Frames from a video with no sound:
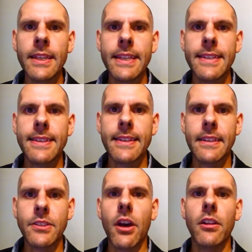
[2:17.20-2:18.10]
is
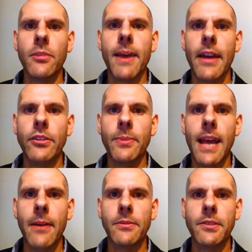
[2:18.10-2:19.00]
the total amount you'll be
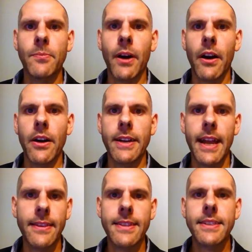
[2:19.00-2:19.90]
able to borrow.
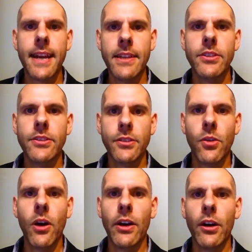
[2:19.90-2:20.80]
Now, this changes
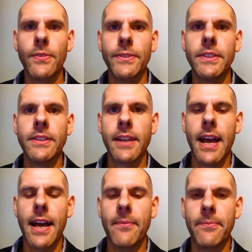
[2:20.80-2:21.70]
quite often.
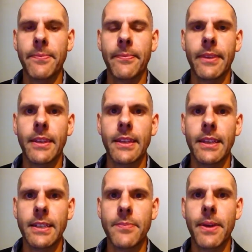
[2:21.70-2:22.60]
Um,
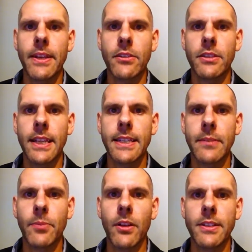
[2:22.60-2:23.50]
uh, depending on
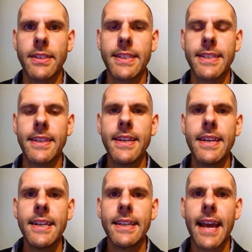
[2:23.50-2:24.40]
lending policies.
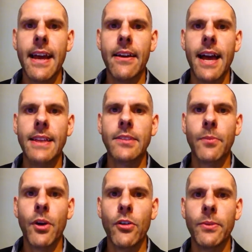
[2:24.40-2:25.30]
Now, at the
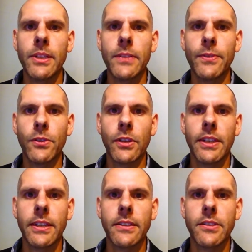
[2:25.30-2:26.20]
moment, if you're
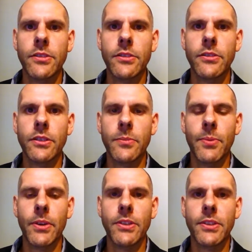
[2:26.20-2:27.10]
looking to, to
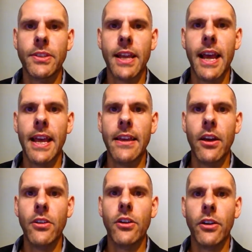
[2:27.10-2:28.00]
purchase a
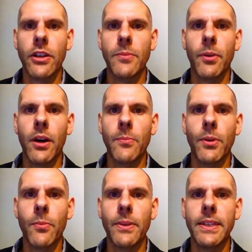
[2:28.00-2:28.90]
owner-occupied
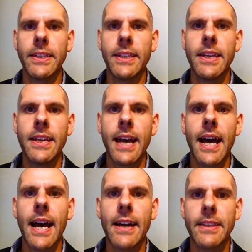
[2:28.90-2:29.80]
property,
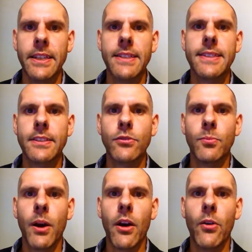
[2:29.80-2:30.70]
uh, you can still
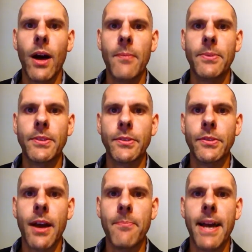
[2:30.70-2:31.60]
borrow up
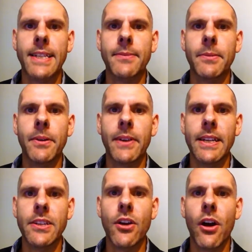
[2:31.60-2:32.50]
to a maximum of a
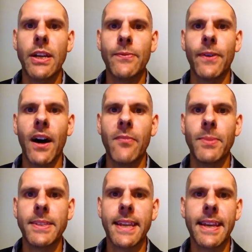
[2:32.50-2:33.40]

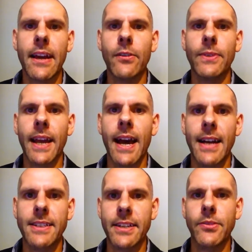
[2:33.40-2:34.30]
95%
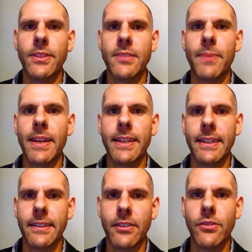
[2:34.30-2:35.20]
LVR, generally
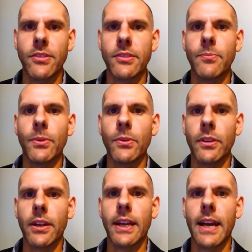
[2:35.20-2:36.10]
speaking, across the board,
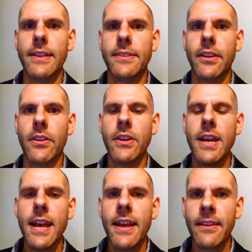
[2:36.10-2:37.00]
okay? So
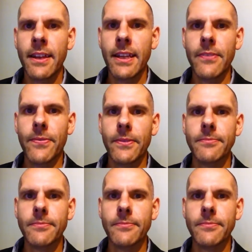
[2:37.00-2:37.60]
if,